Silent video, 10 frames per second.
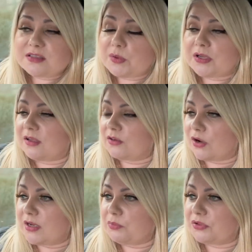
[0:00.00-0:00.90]
as being that
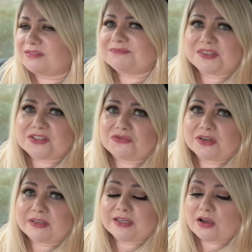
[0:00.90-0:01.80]
great, but this is
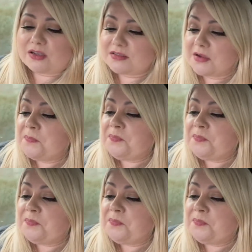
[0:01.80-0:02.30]
really, really nice.